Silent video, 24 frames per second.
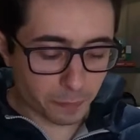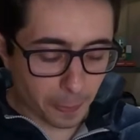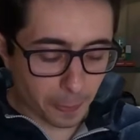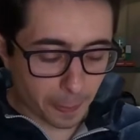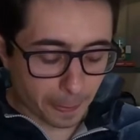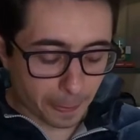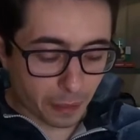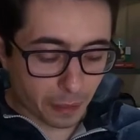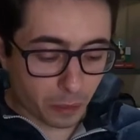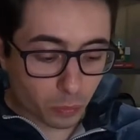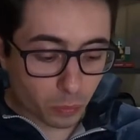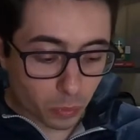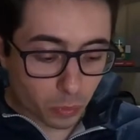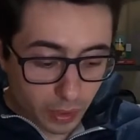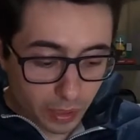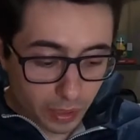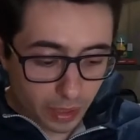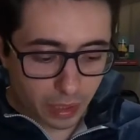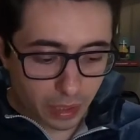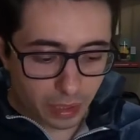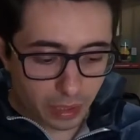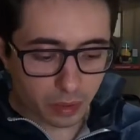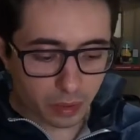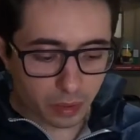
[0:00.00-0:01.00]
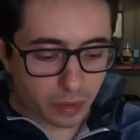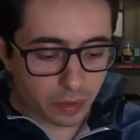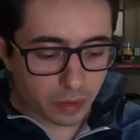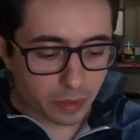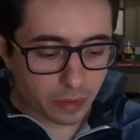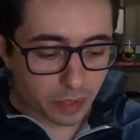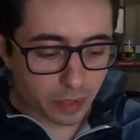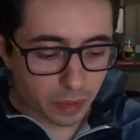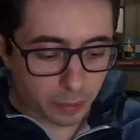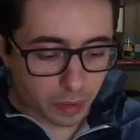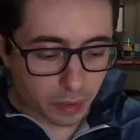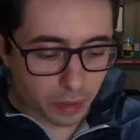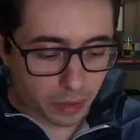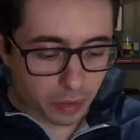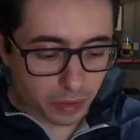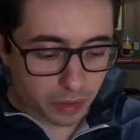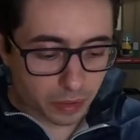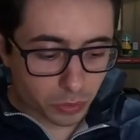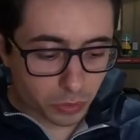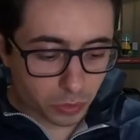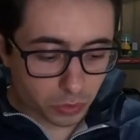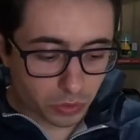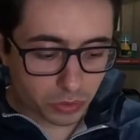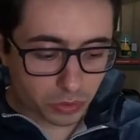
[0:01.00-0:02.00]
work, namely
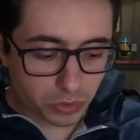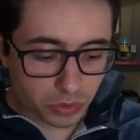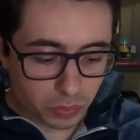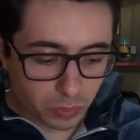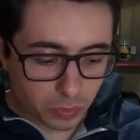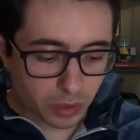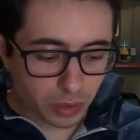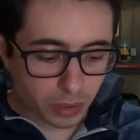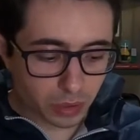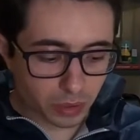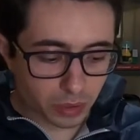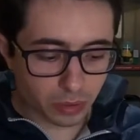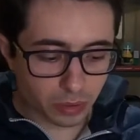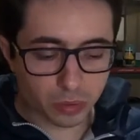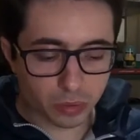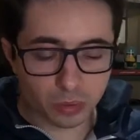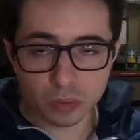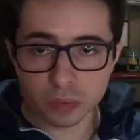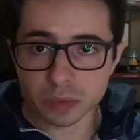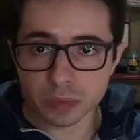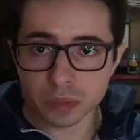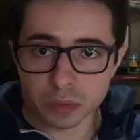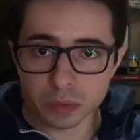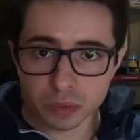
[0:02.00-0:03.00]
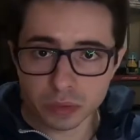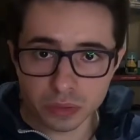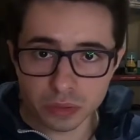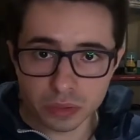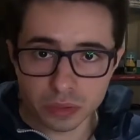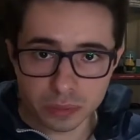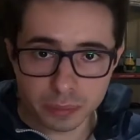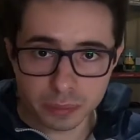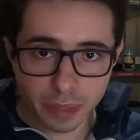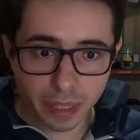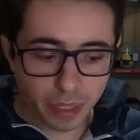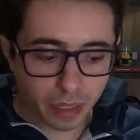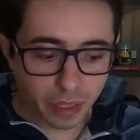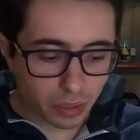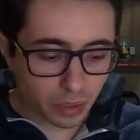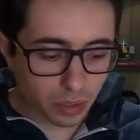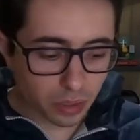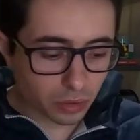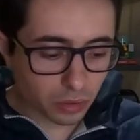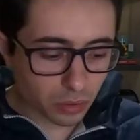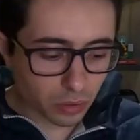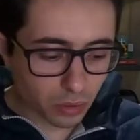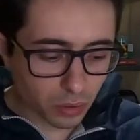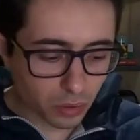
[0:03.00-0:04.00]
Newton's work or Newton's
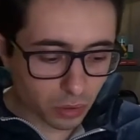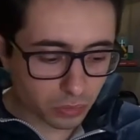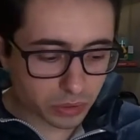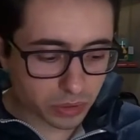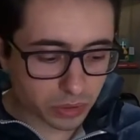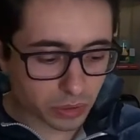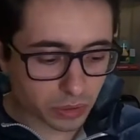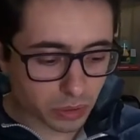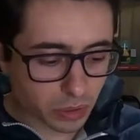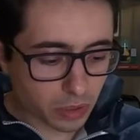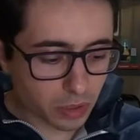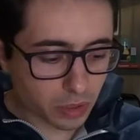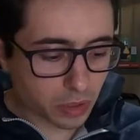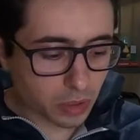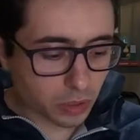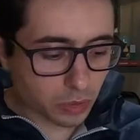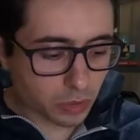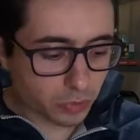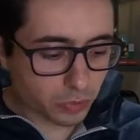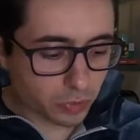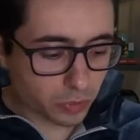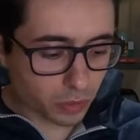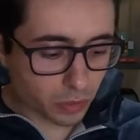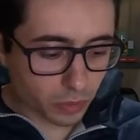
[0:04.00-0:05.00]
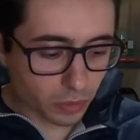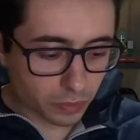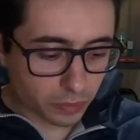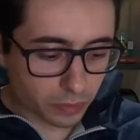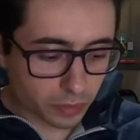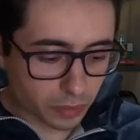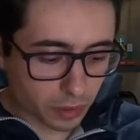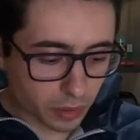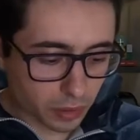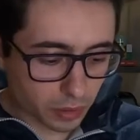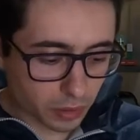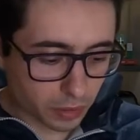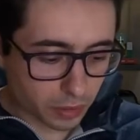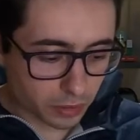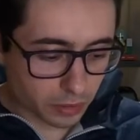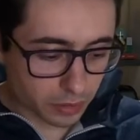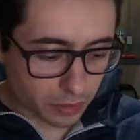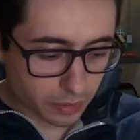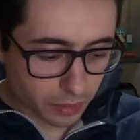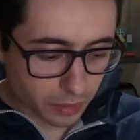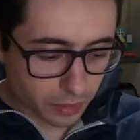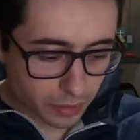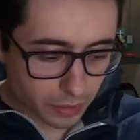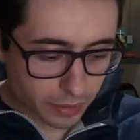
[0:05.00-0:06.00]
mechanical laws from
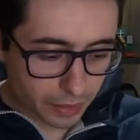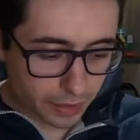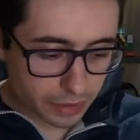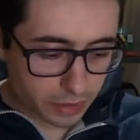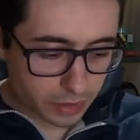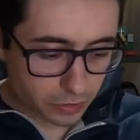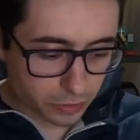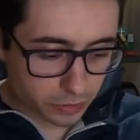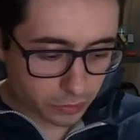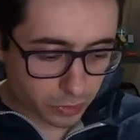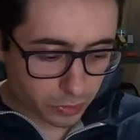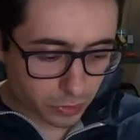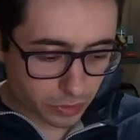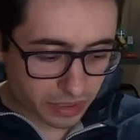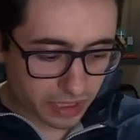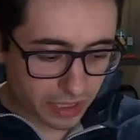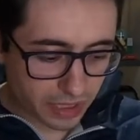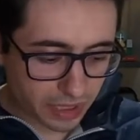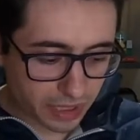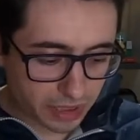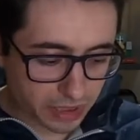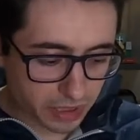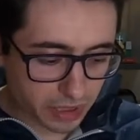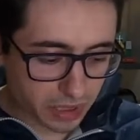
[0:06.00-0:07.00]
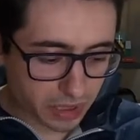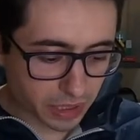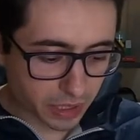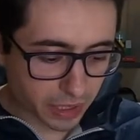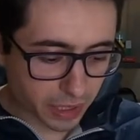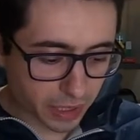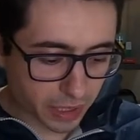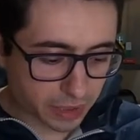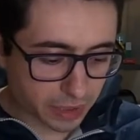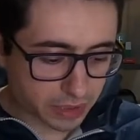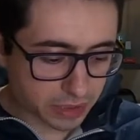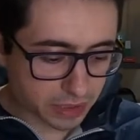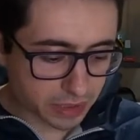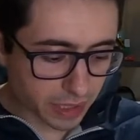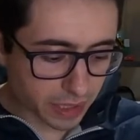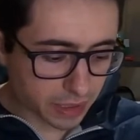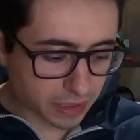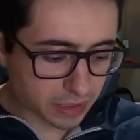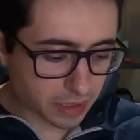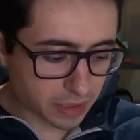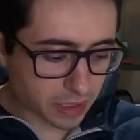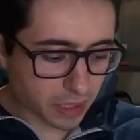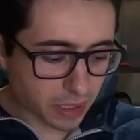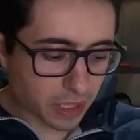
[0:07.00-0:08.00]
dating from
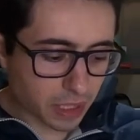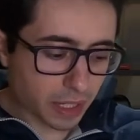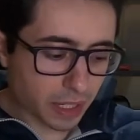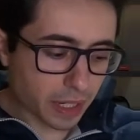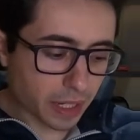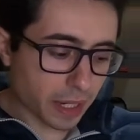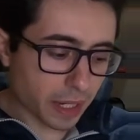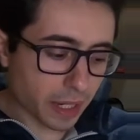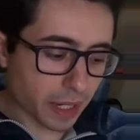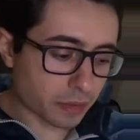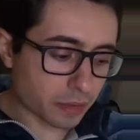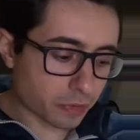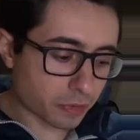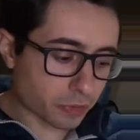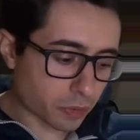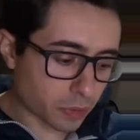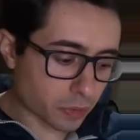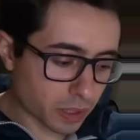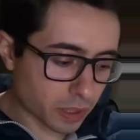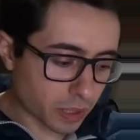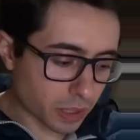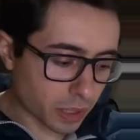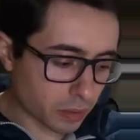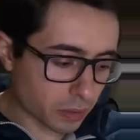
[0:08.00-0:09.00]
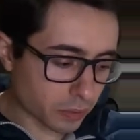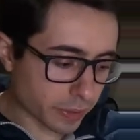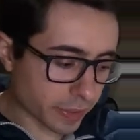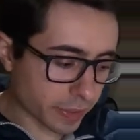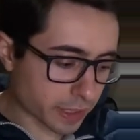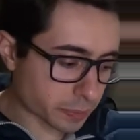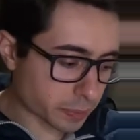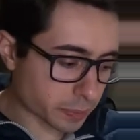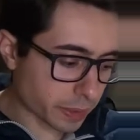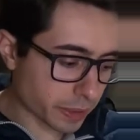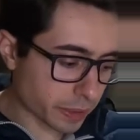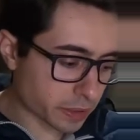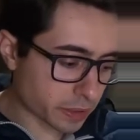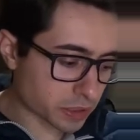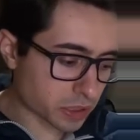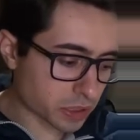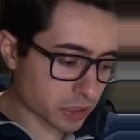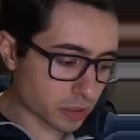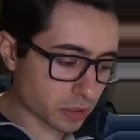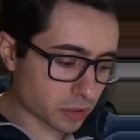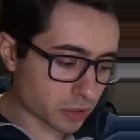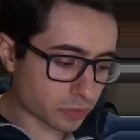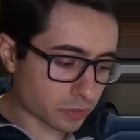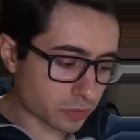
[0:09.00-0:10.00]
1686 and from Taylor
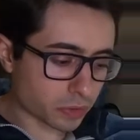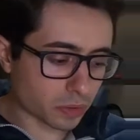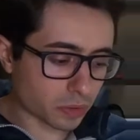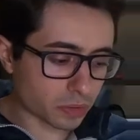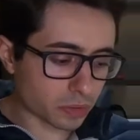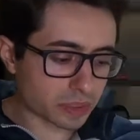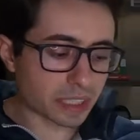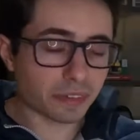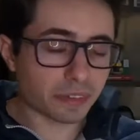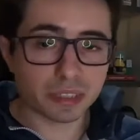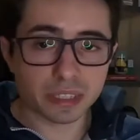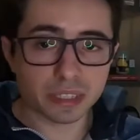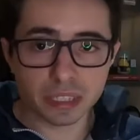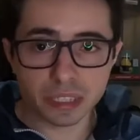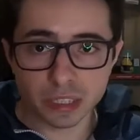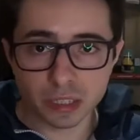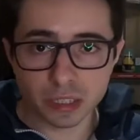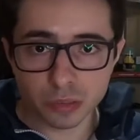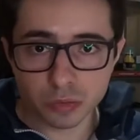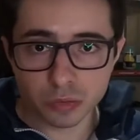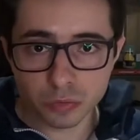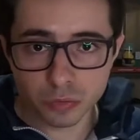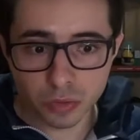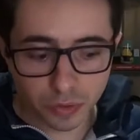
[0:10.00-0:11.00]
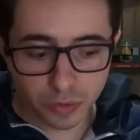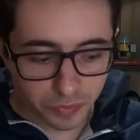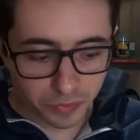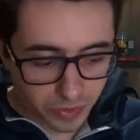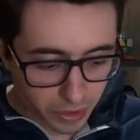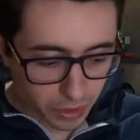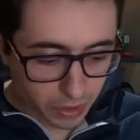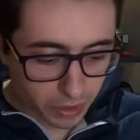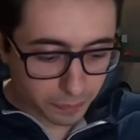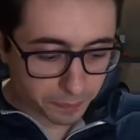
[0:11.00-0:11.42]
expansion from 1715.